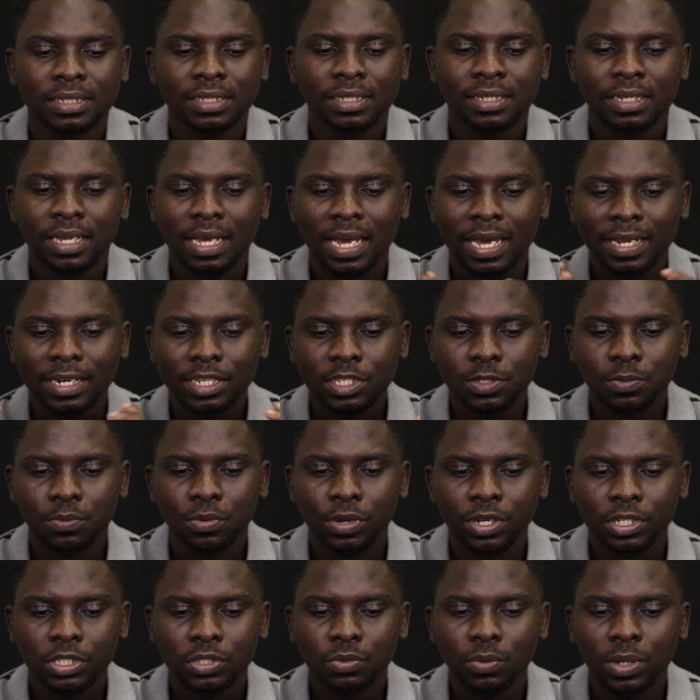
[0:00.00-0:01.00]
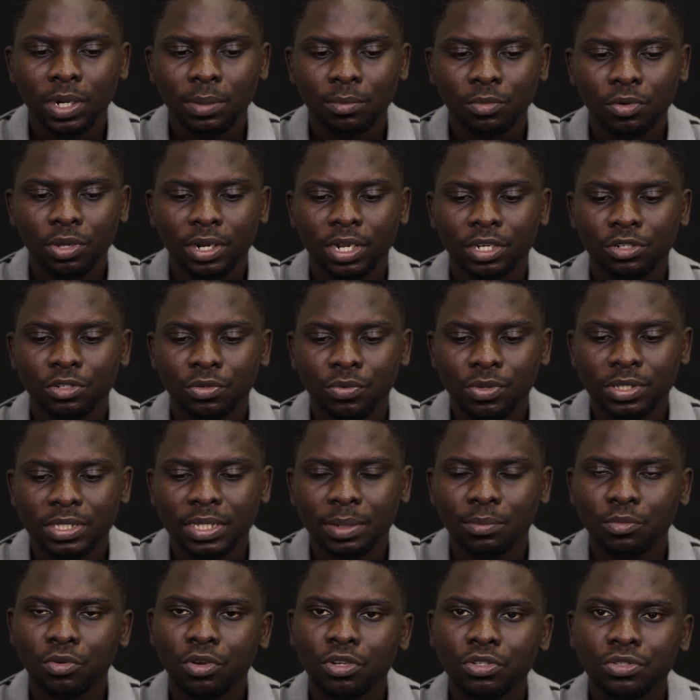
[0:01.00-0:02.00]
at this point what I'm going to do is
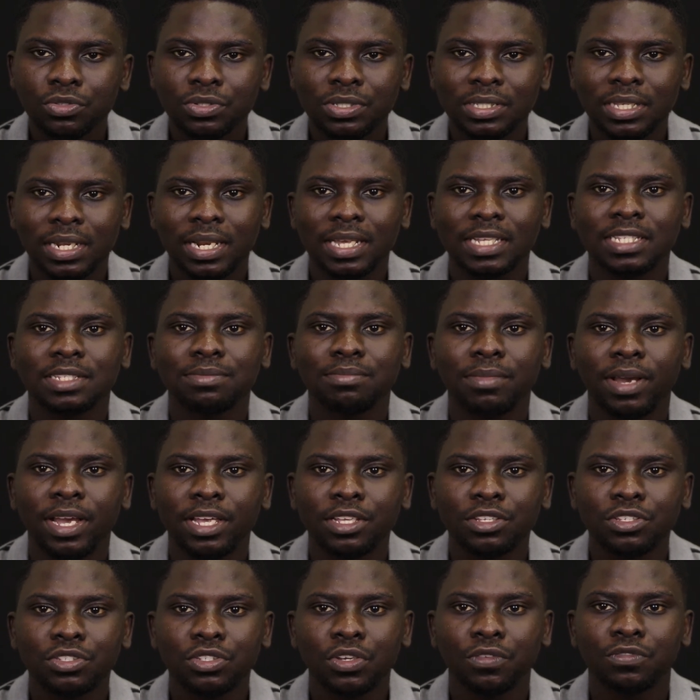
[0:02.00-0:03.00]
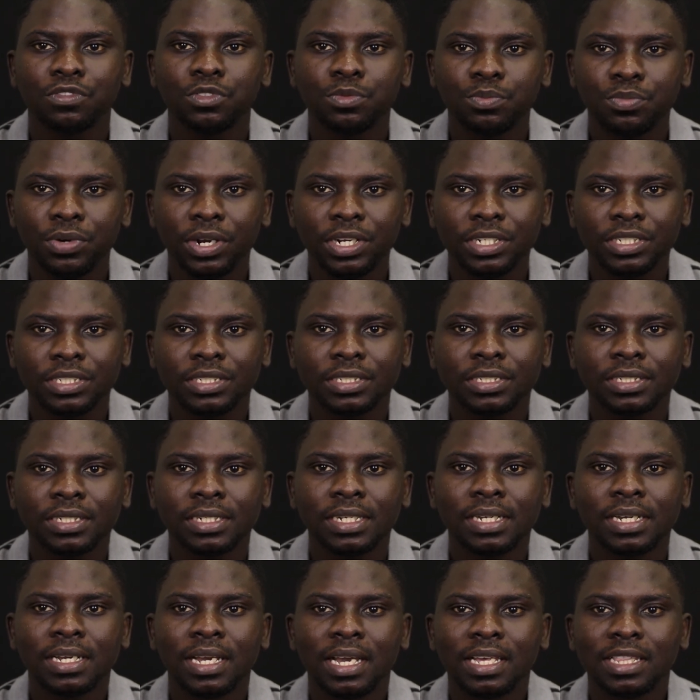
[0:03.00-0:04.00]
I'm going to select my soft brush
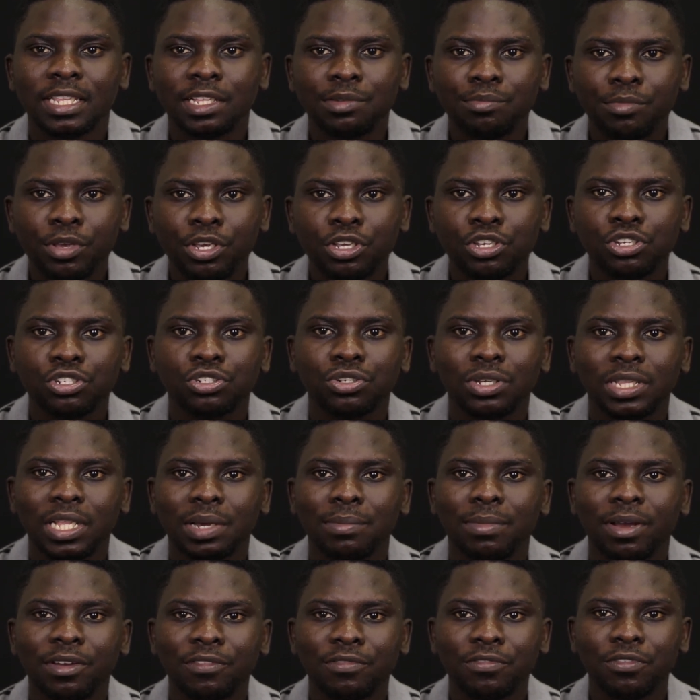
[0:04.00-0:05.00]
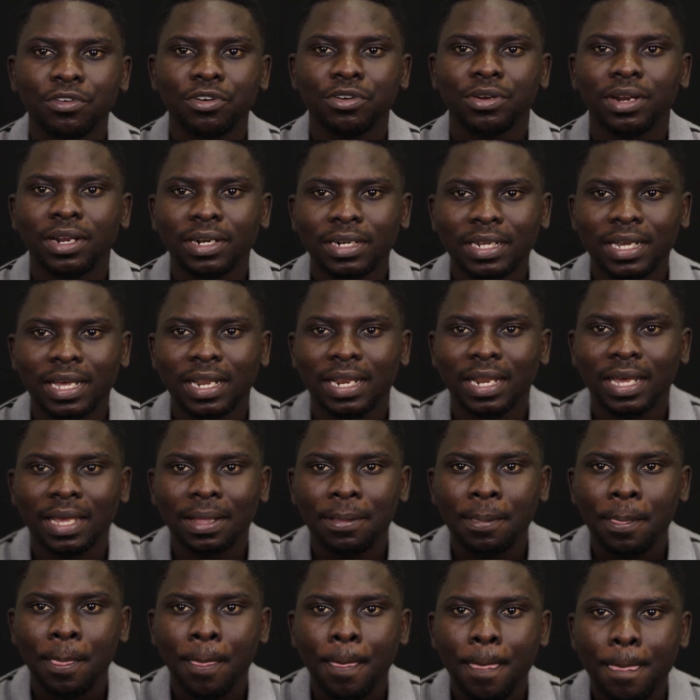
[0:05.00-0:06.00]
and then making sure that my foreground color
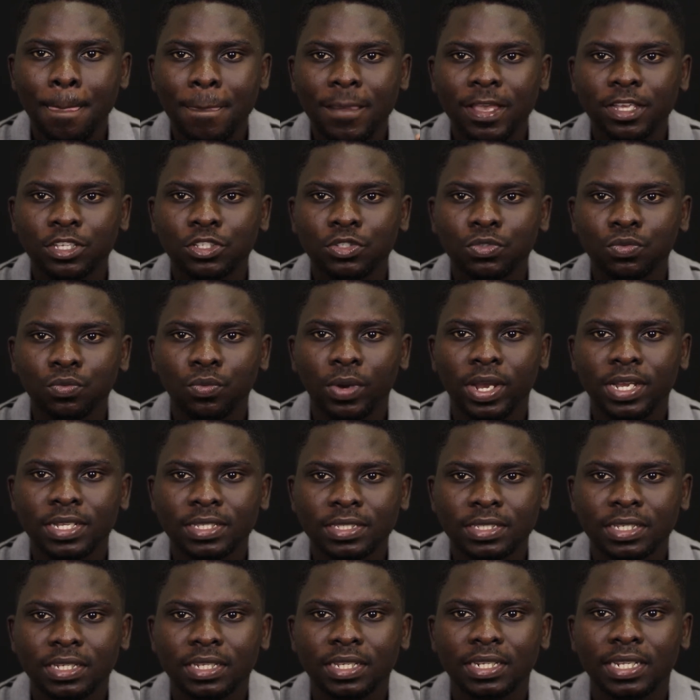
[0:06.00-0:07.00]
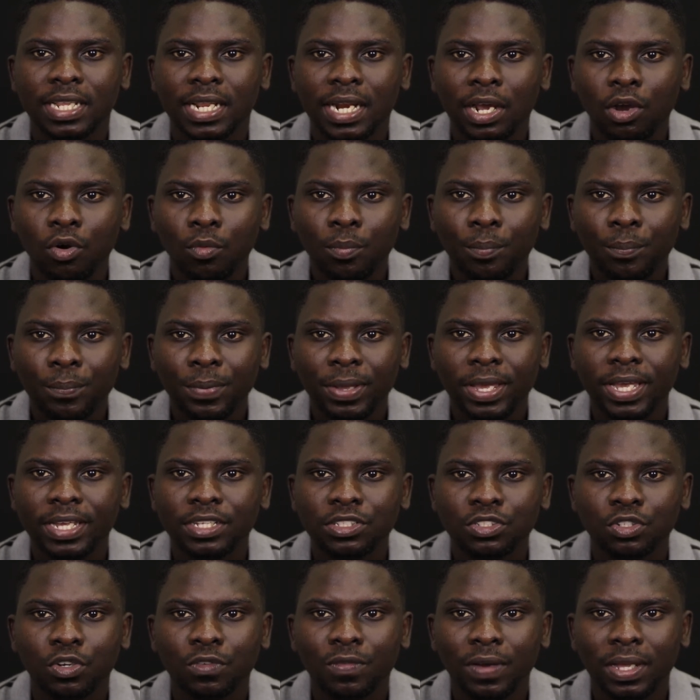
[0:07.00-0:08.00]
is white. Then I'll
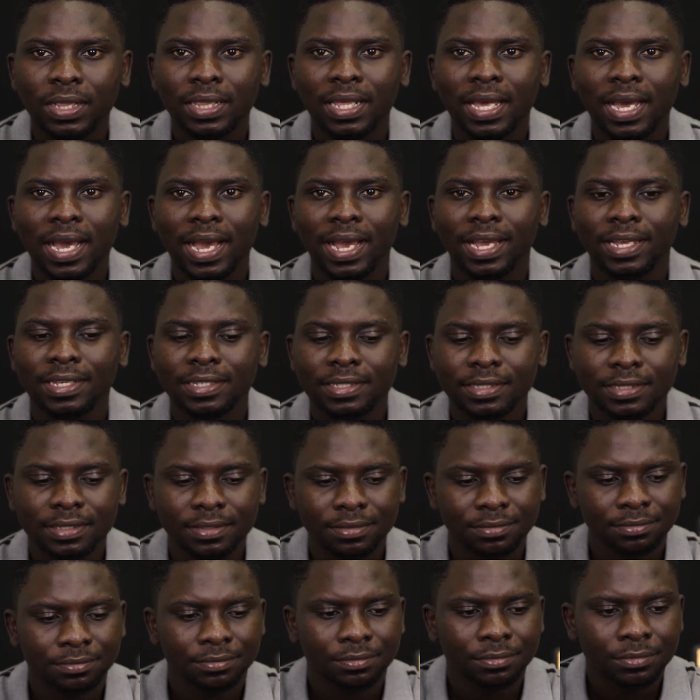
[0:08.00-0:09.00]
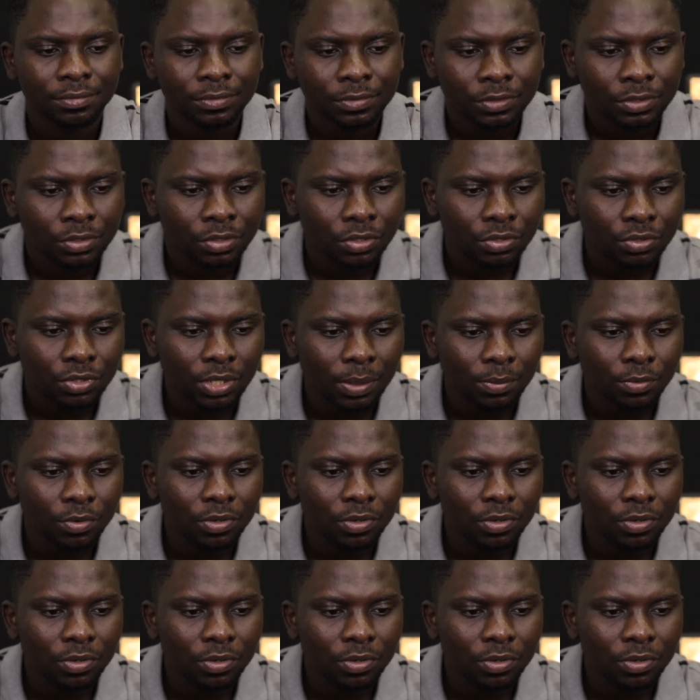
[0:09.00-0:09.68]
paint over the eyes. So I'm going